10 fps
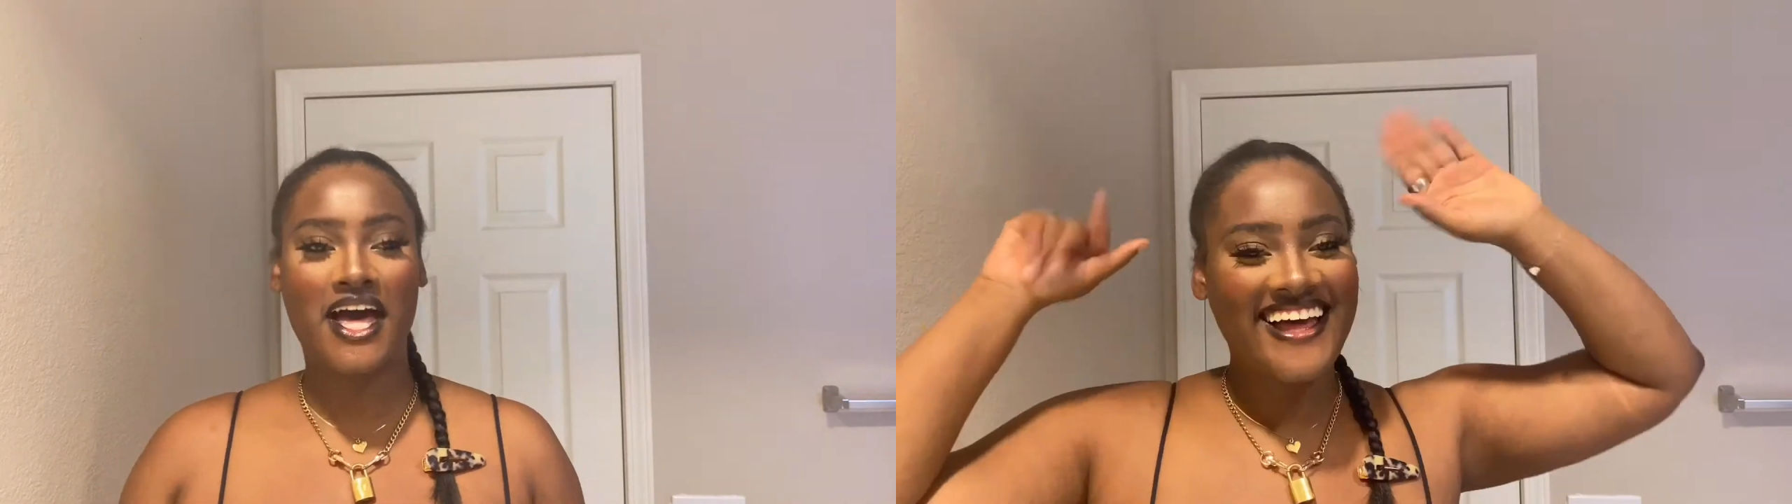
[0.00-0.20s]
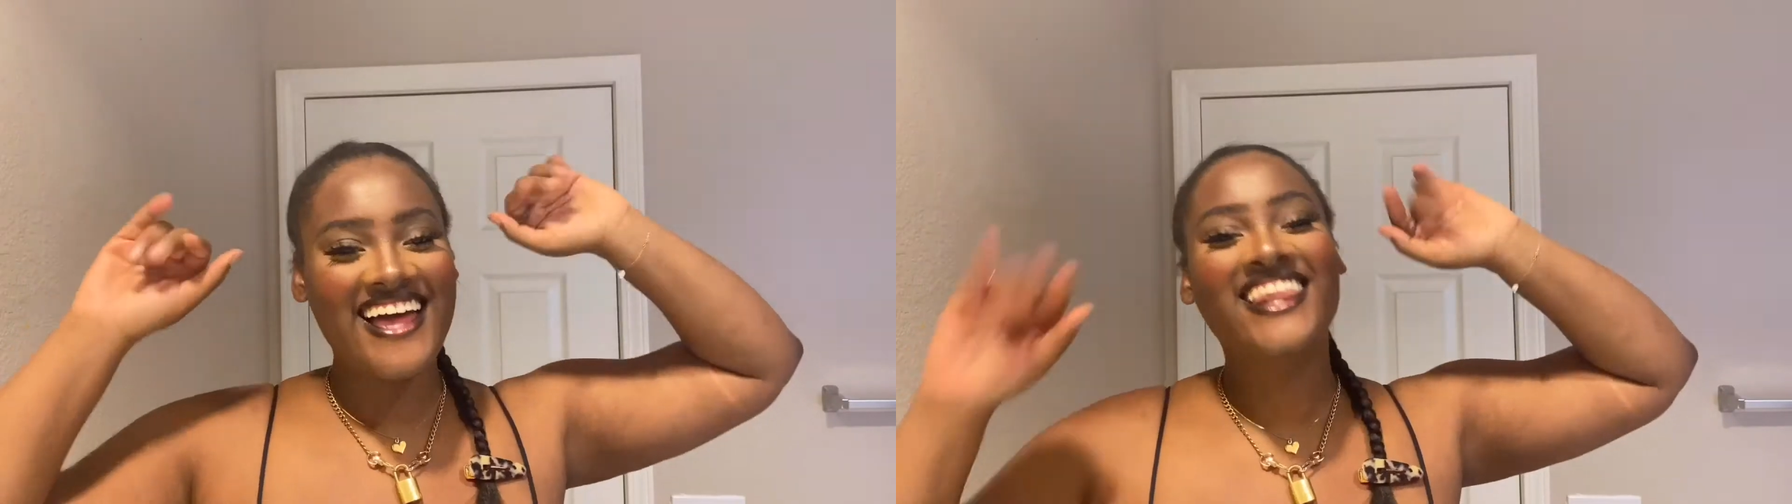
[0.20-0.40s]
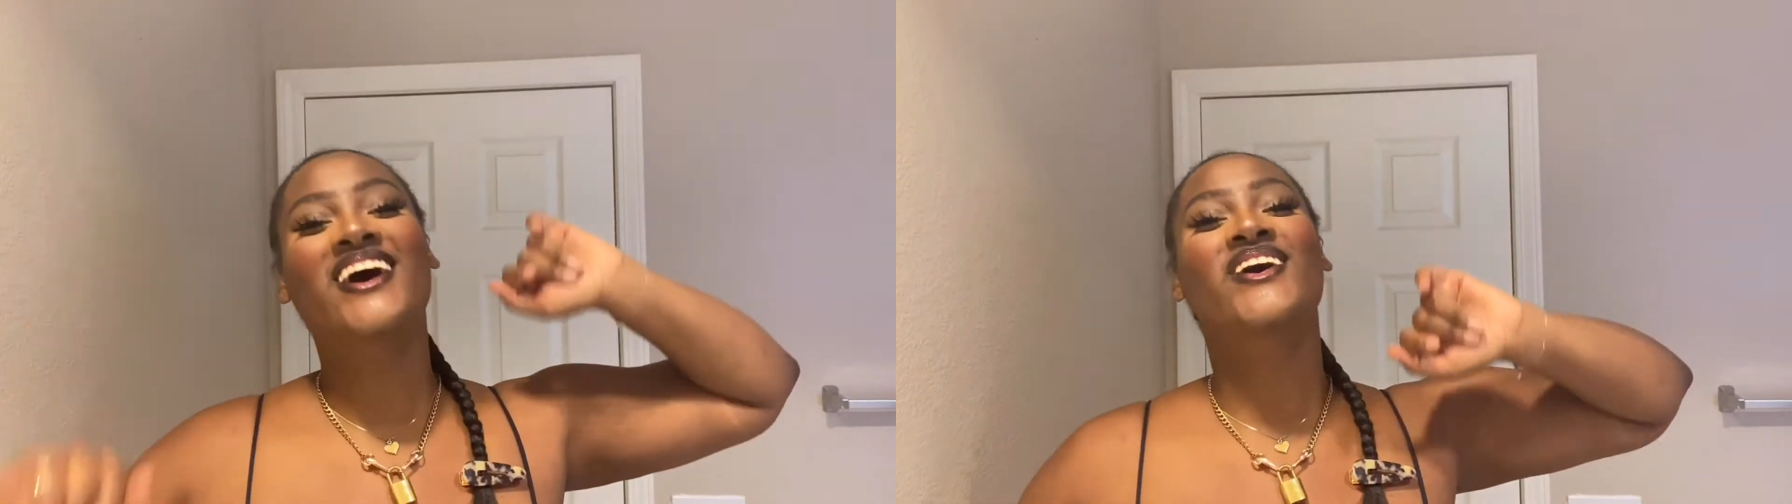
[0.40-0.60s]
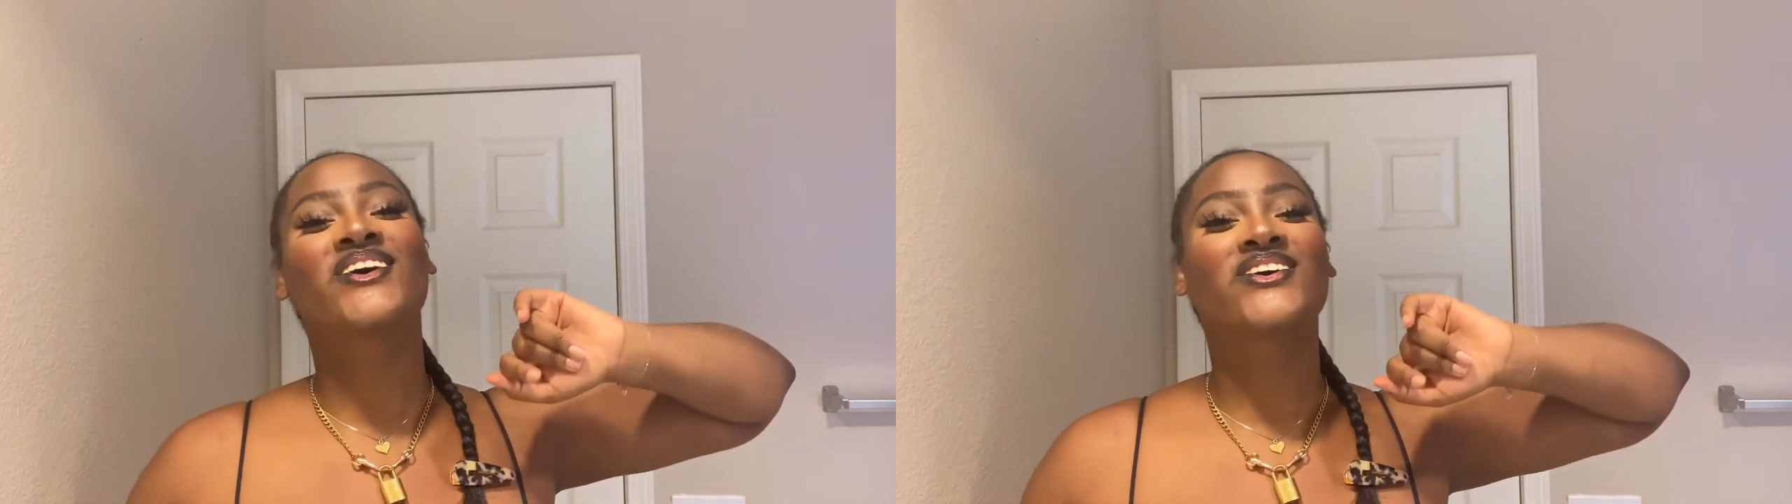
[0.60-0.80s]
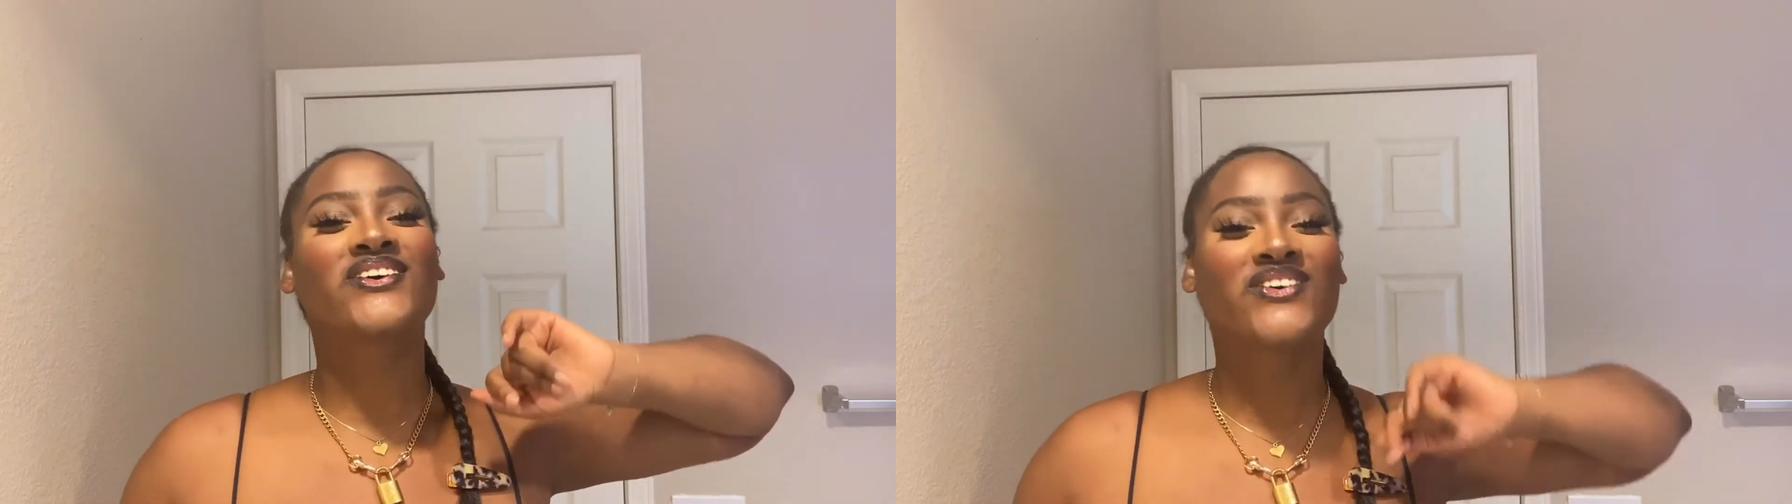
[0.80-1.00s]

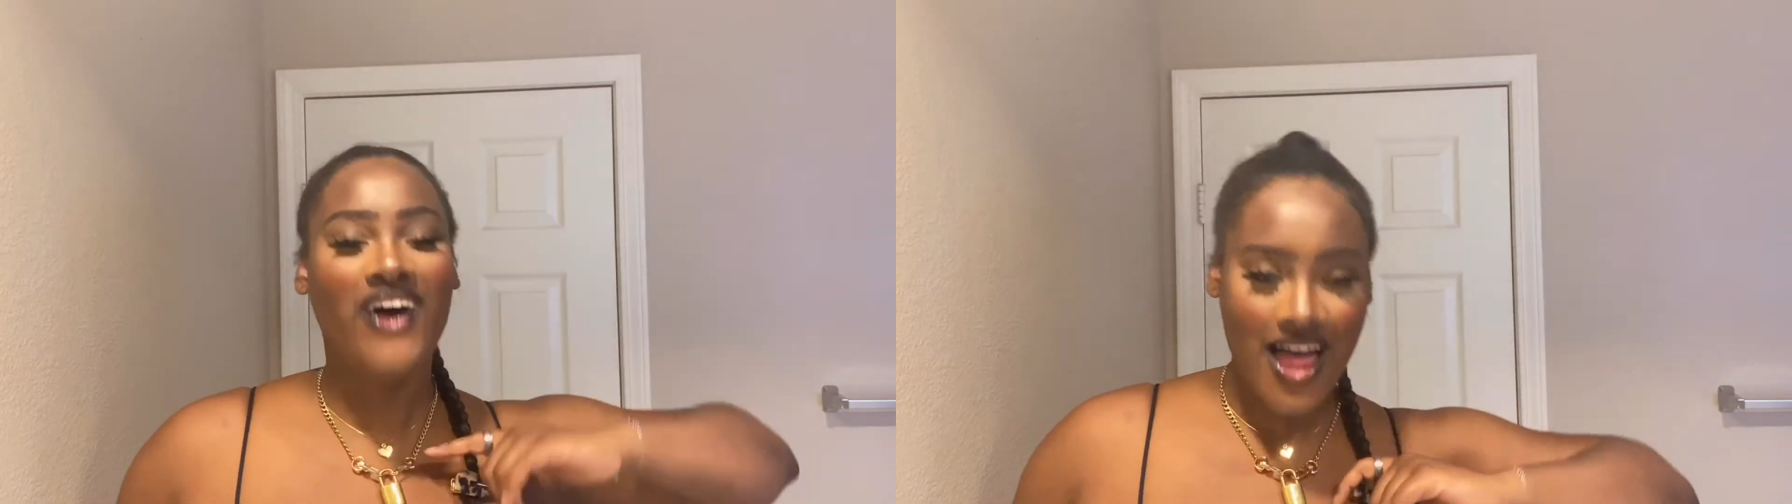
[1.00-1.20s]
Hello.